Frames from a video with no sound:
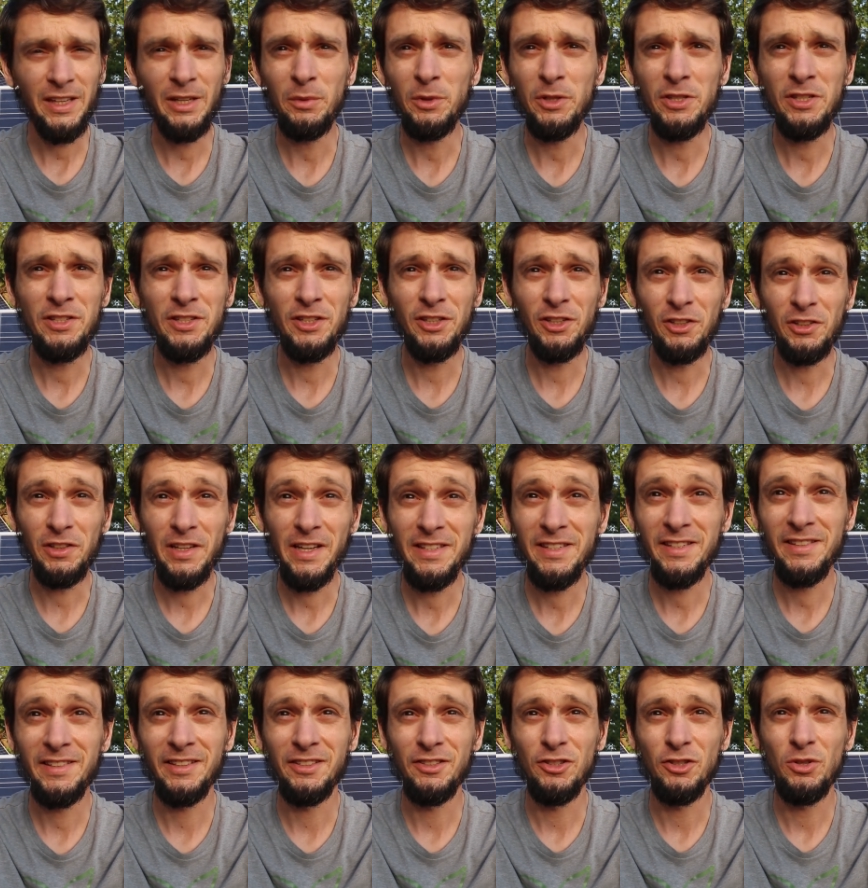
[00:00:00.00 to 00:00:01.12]
It was still less
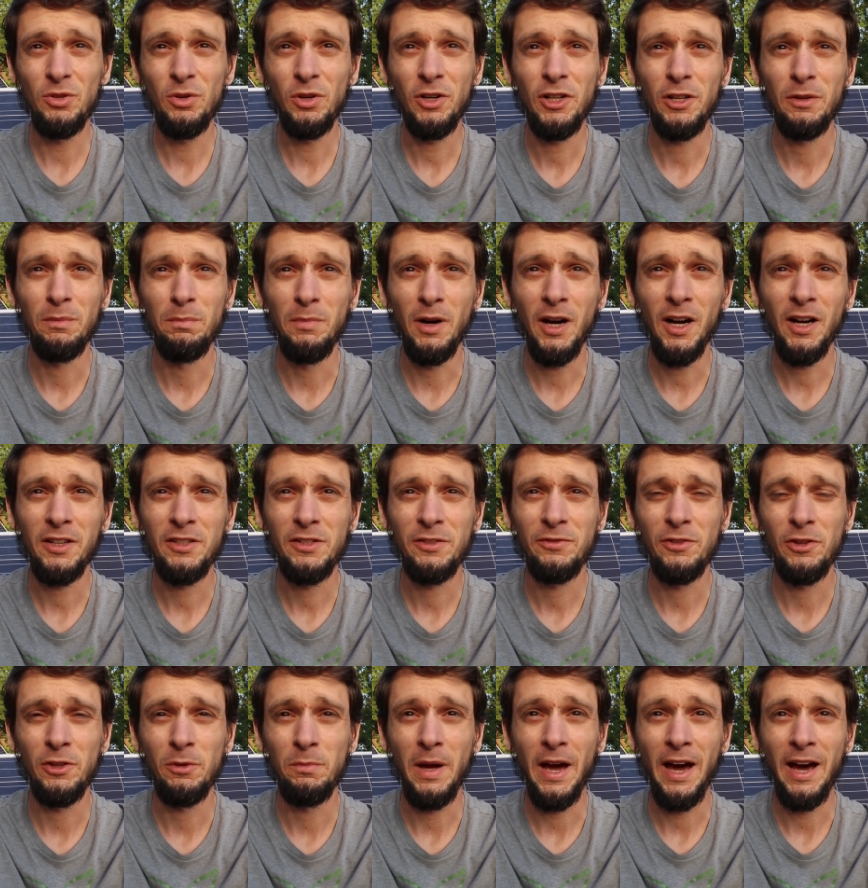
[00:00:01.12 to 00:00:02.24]
than two hundred bucks
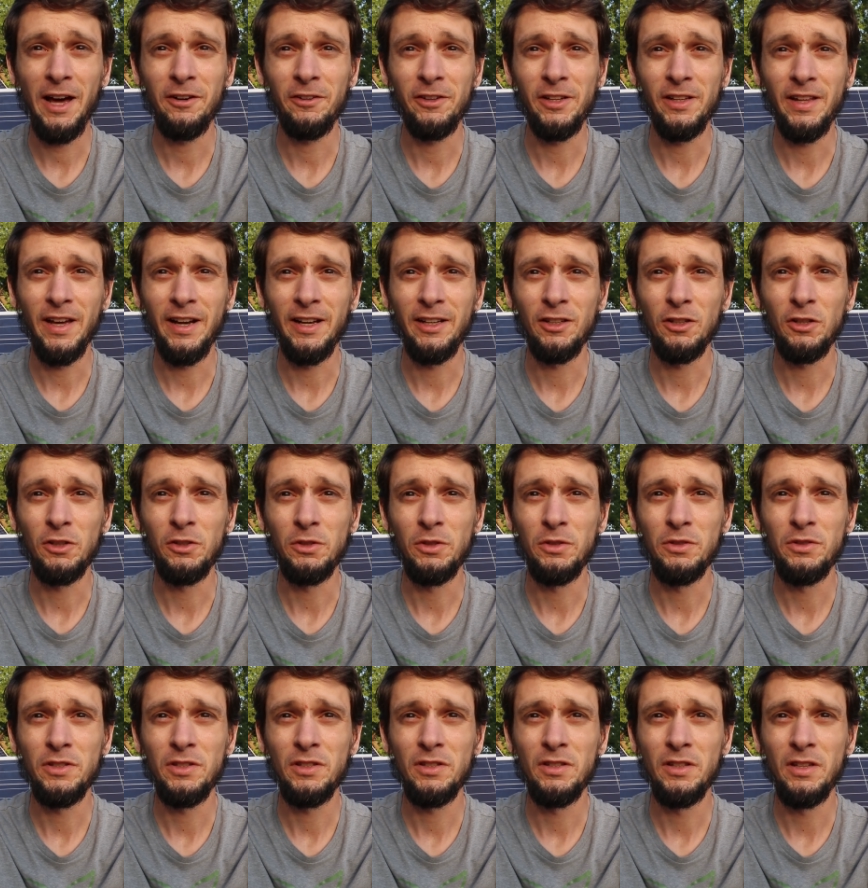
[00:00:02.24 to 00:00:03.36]
for the battery. That
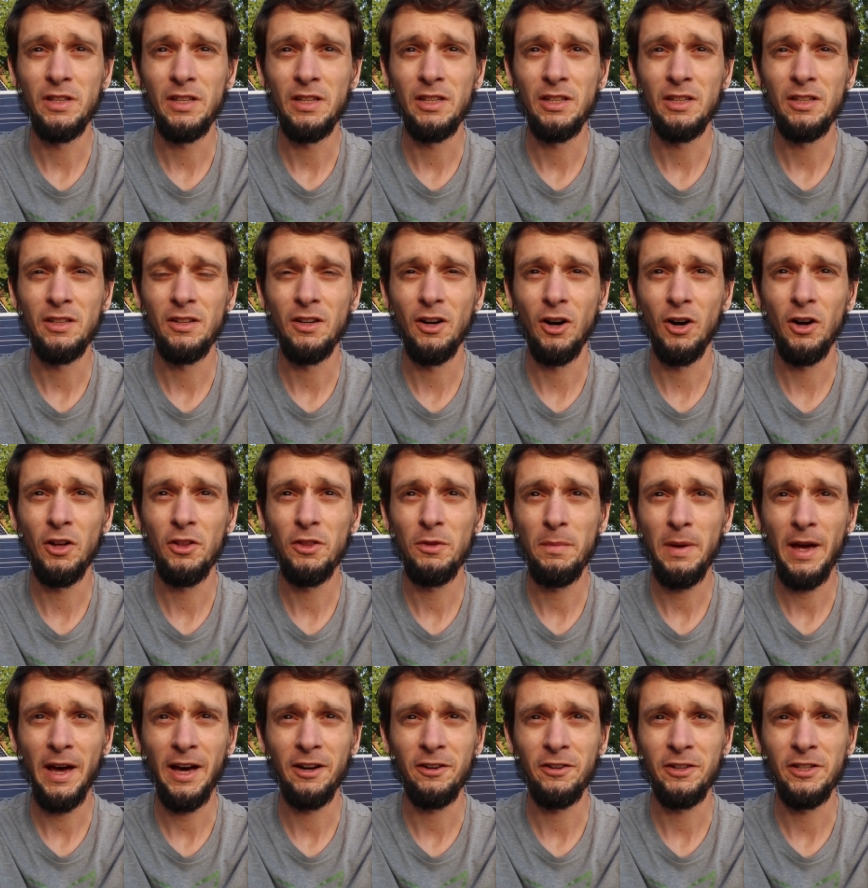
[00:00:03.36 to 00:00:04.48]
includes the all the
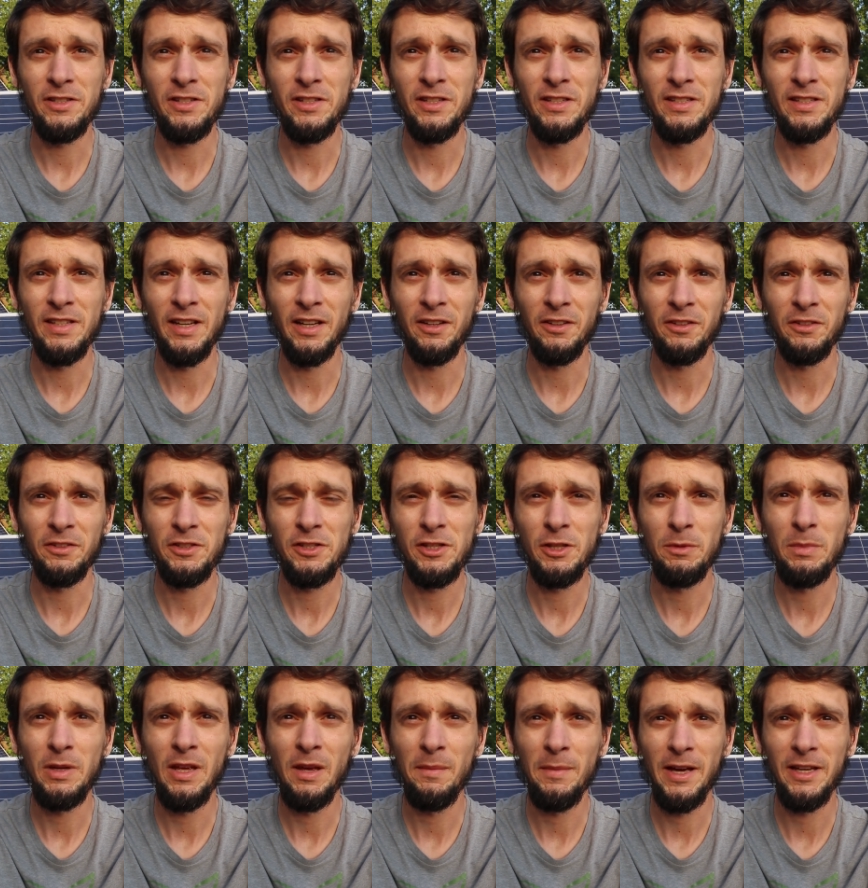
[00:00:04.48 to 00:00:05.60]
batteries, the cells, the
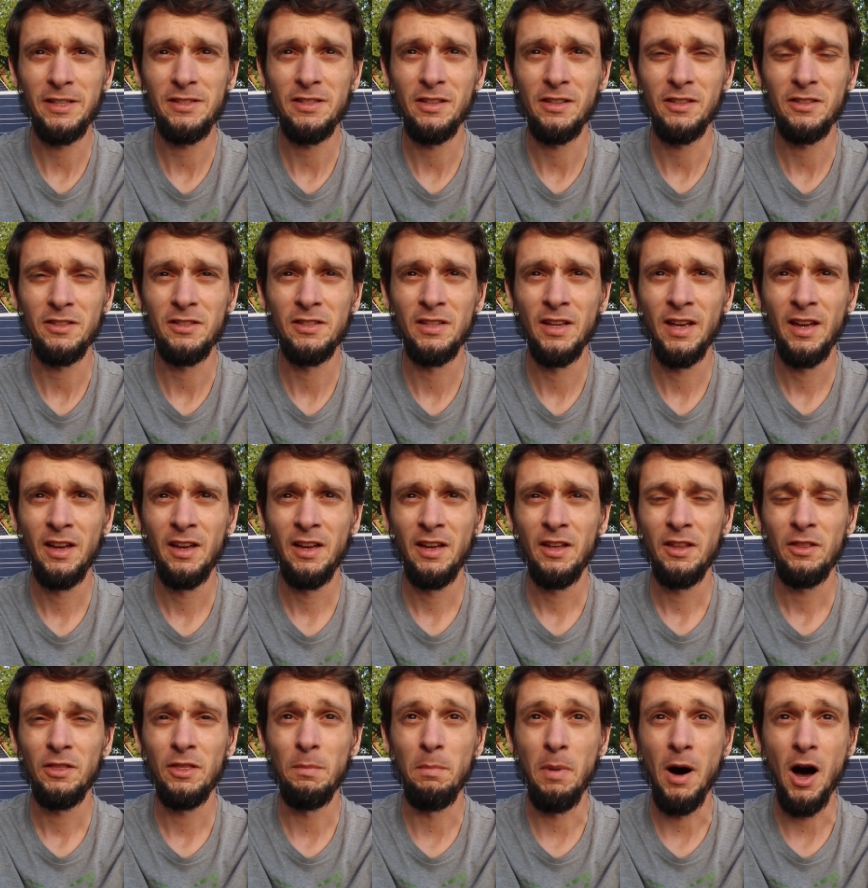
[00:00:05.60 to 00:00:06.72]
B M Ss,
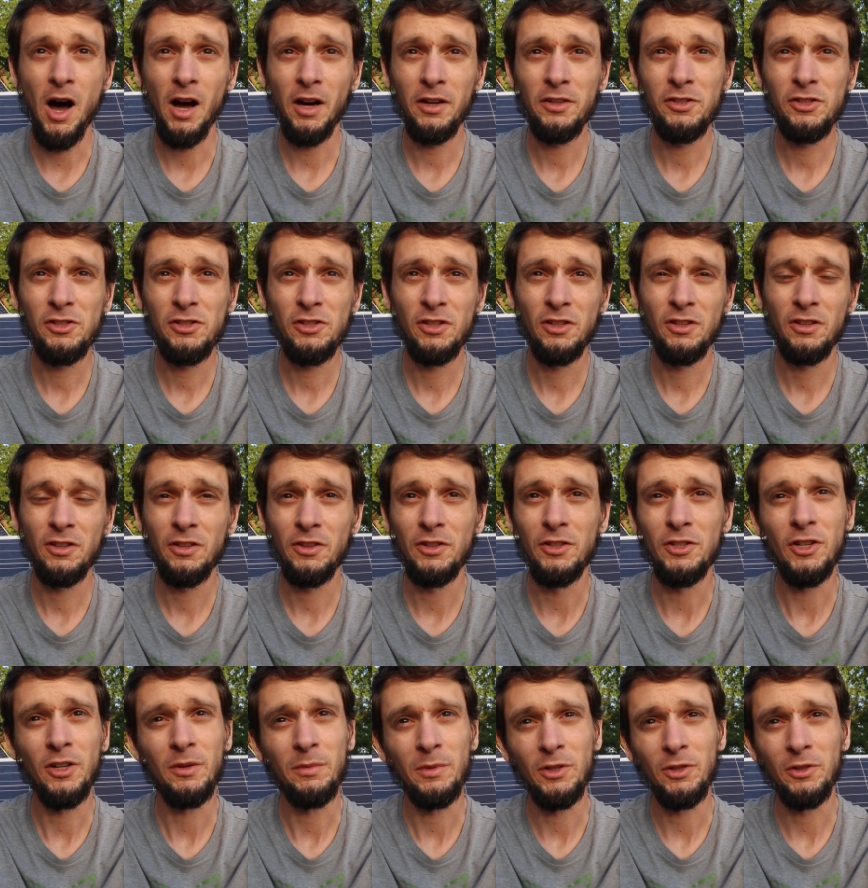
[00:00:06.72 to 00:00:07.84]
the box, the
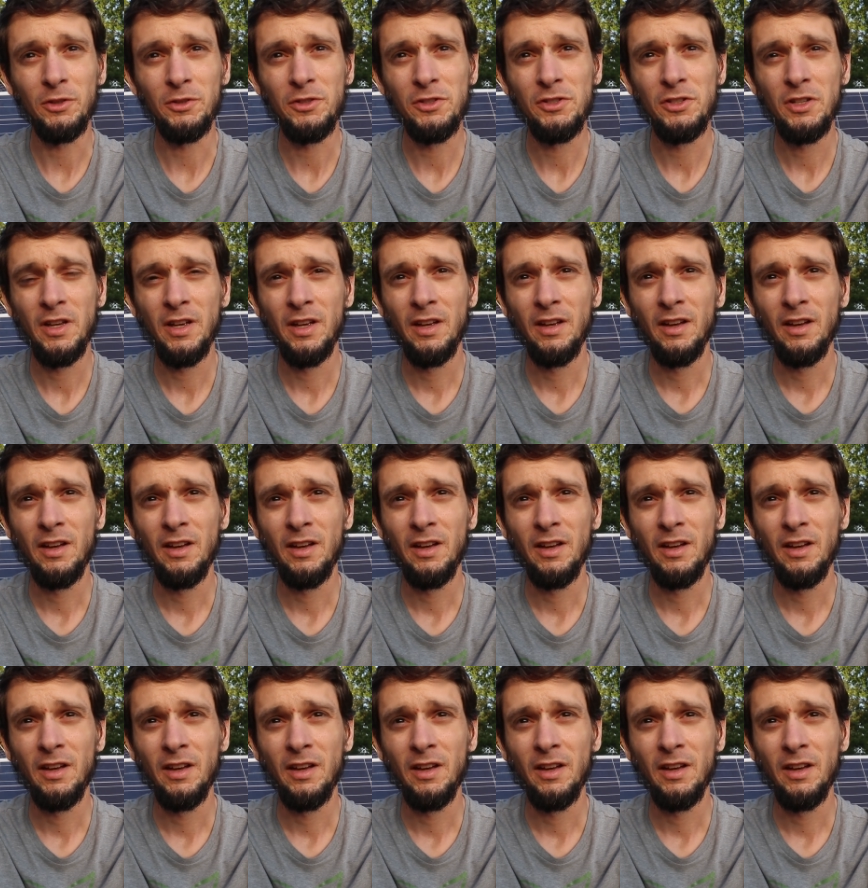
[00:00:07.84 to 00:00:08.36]
terminals,